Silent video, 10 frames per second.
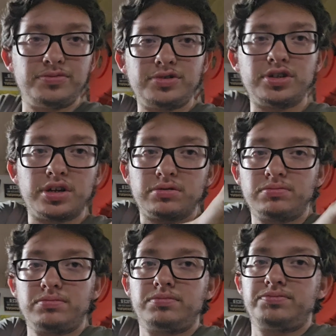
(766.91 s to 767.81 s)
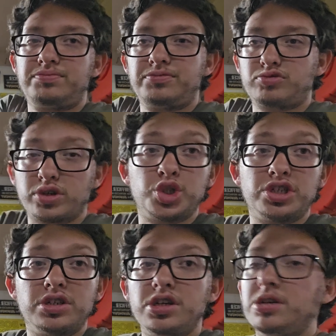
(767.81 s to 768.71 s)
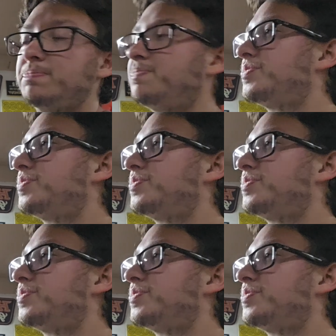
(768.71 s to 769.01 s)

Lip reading: you know, richen it up.